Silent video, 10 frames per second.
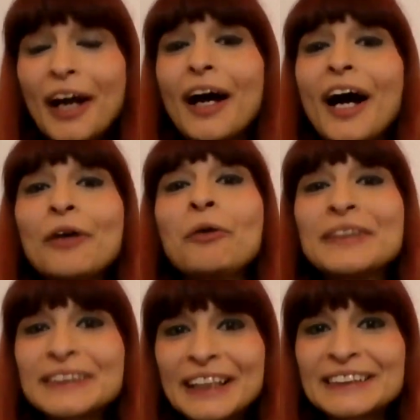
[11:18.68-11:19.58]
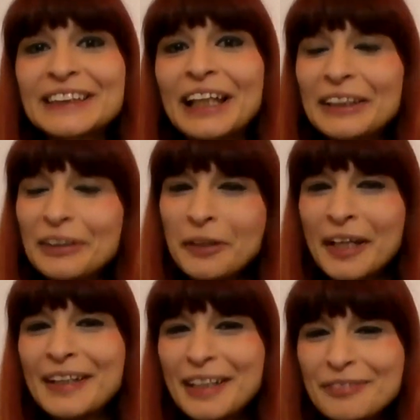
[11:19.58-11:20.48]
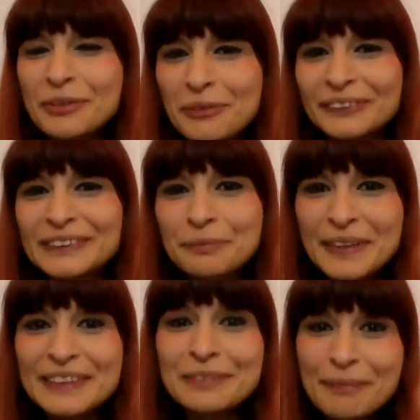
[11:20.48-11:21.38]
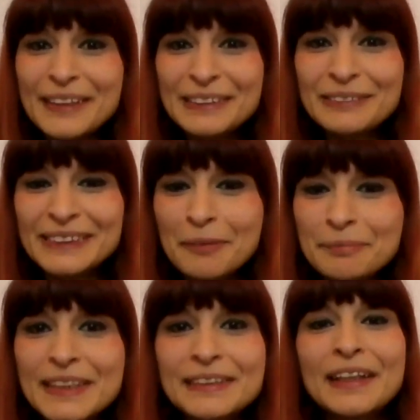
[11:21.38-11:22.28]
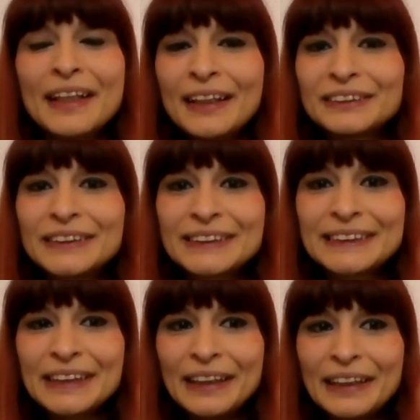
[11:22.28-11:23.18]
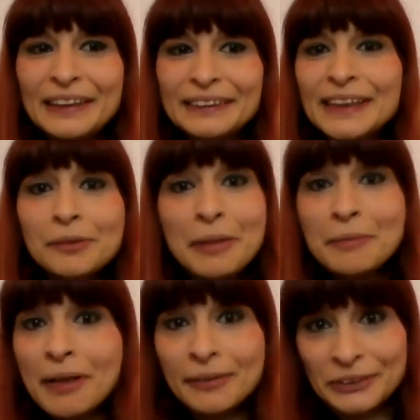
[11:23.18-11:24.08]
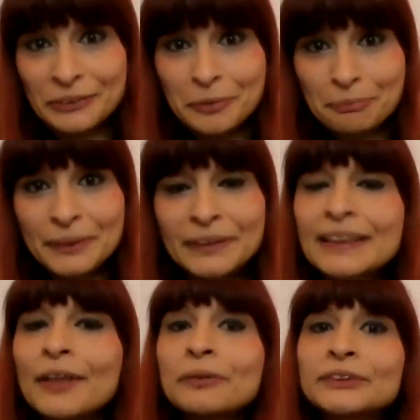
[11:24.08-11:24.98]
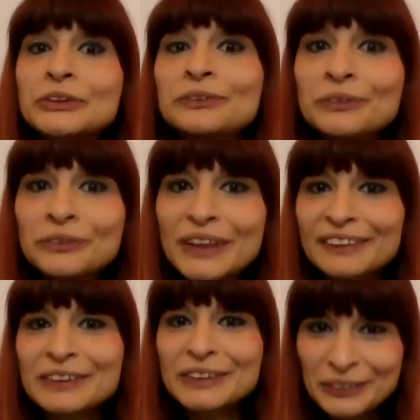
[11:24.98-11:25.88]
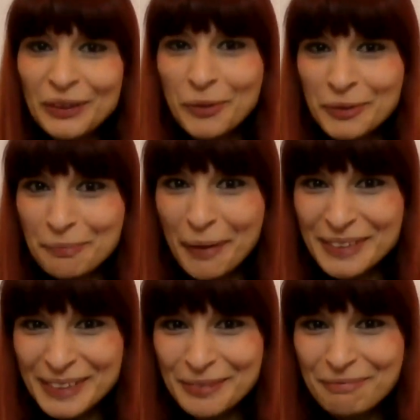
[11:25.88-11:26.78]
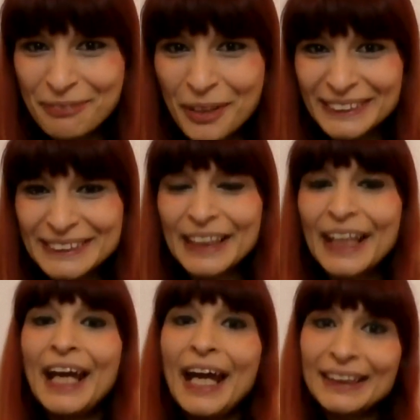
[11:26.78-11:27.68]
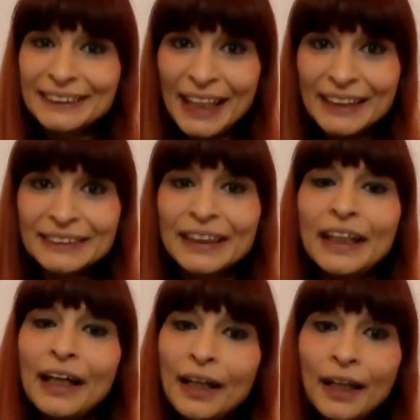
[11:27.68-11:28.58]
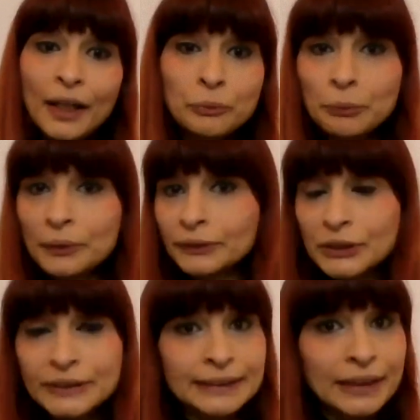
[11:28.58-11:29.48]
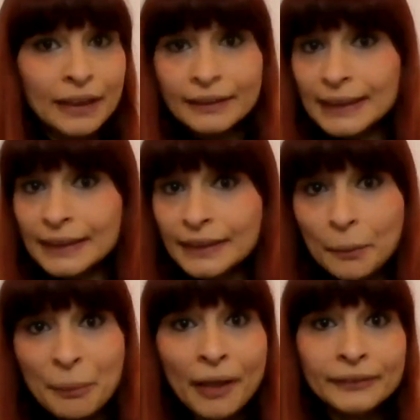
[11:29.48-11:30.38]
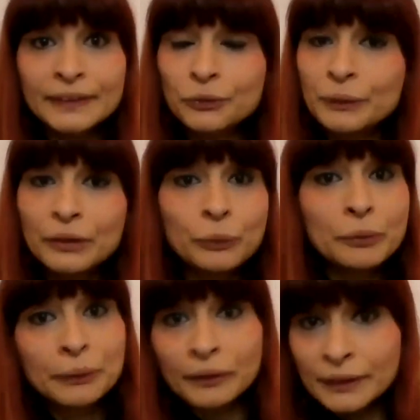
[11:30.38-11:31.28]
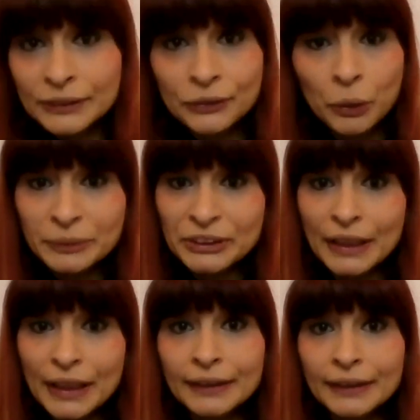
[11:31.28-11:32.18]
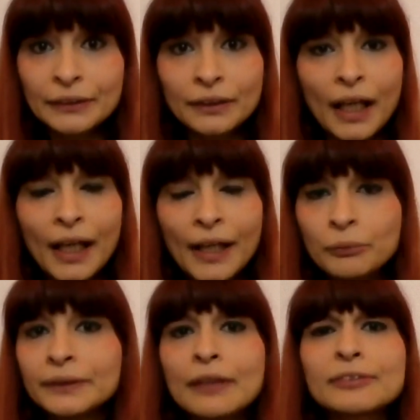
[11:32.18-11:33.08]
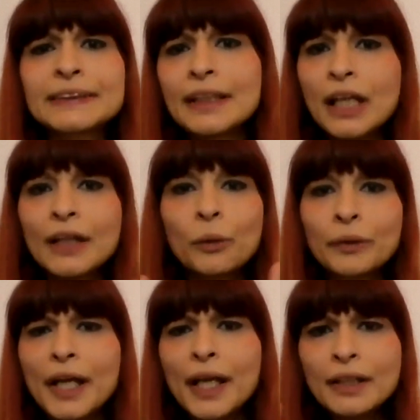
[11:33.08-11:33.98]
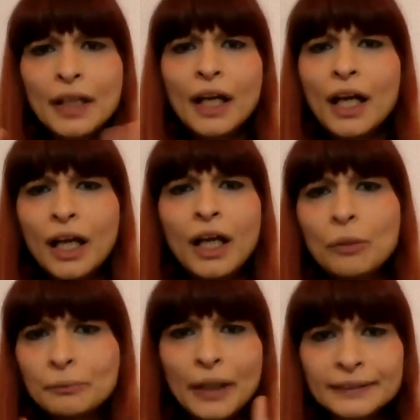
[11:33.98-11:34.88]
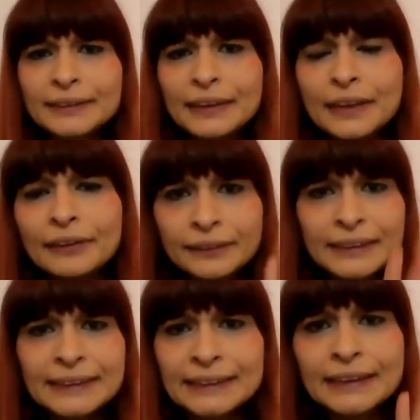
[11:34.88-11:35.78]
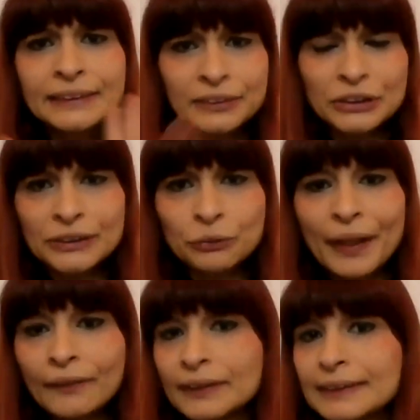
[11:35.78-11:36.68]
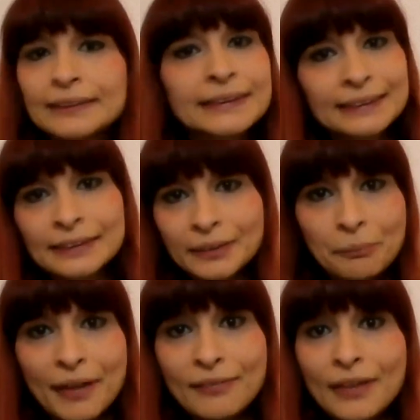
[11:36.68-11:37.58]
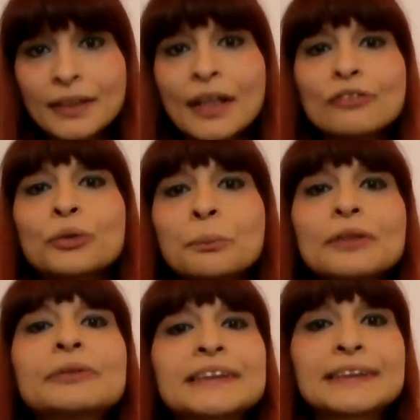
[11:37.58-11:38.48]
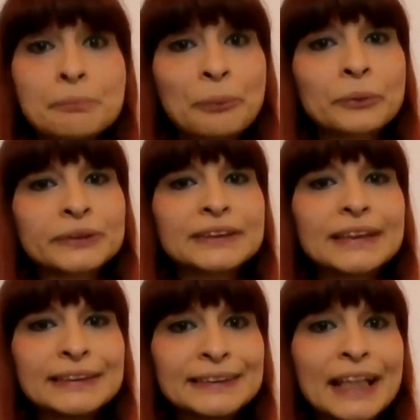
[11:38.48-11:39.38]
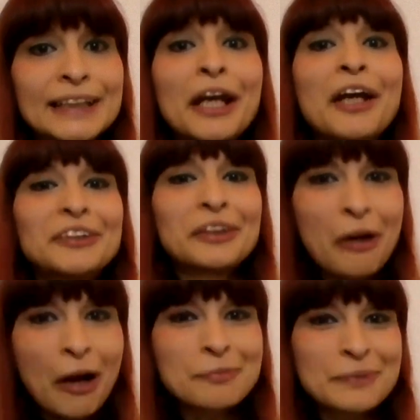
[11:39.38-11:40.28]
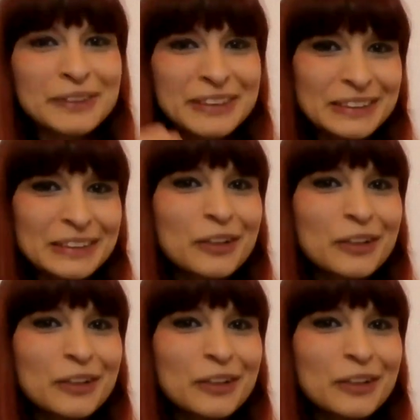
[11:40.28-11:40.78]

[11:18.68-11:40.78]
I always ask like, okay, if you want me to make you something, just uh, tell me about you because I want to get to know the person first, and then uh, we will just uh, think about it. We we brainstorm together. I will never say like, okay, um, and here this is it. Just wear it. This is not my thing for me, what is important is that the garments